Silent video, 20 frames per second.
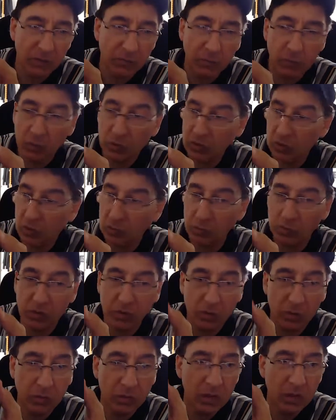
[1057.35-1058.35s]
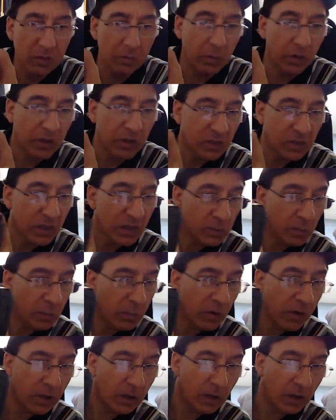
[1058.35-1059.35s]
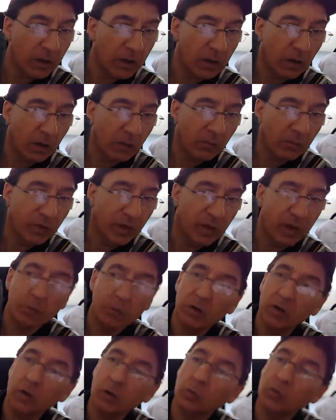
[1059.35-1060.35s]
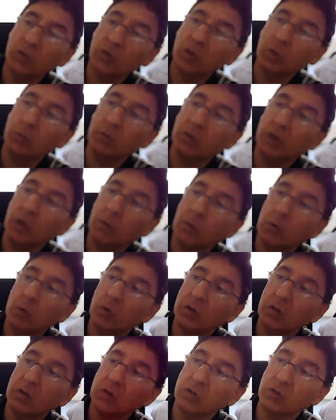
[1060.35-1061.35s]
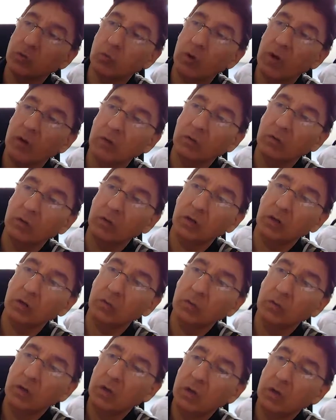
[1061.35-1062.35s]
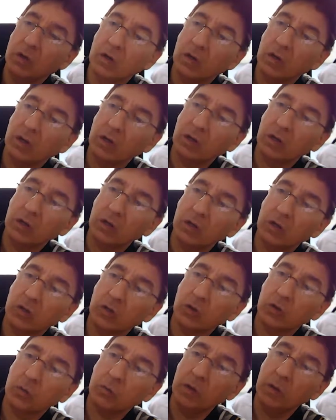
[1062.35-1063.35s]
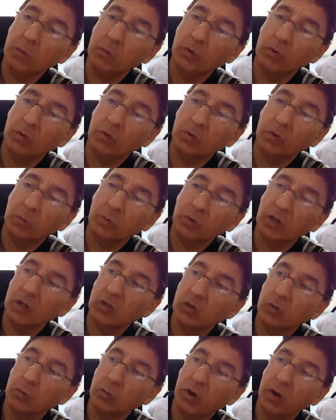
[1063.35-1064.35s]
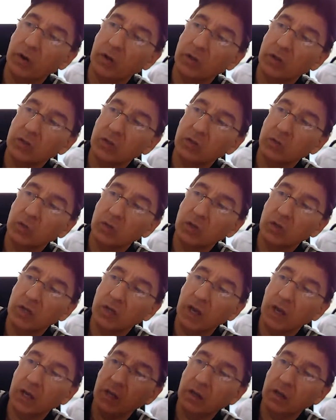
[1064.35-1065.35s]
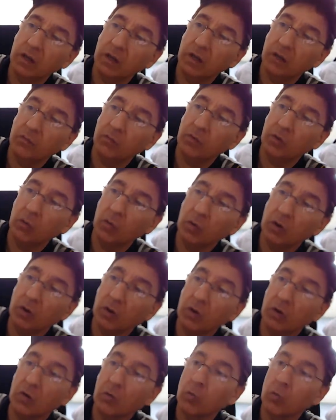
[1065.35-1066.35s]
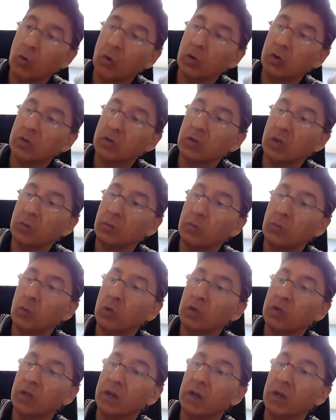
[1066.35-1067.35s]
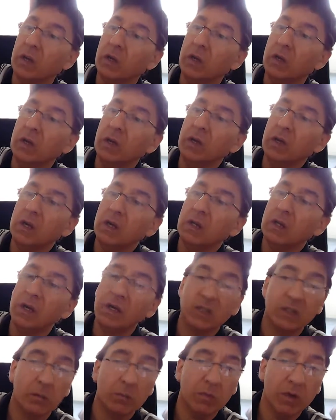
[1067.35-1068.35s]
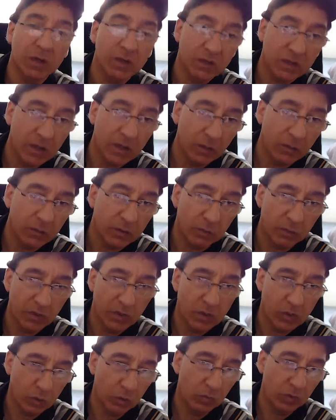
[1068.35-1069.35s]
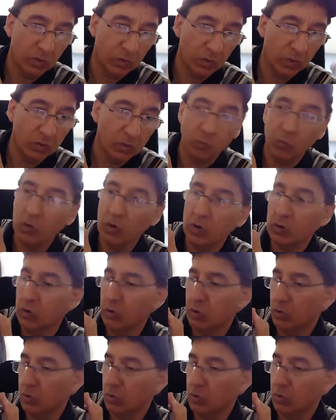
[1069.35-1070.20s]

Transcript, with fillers: Of course, it's pre-owned. But it's it's pretty clean, though. And I'm going to do a separate demo on this as well, you know, uh, to show the people, the potential buyers, what you're getting and if it, you know, how it works. Um, of course, I got to test it myself to make sure it does work.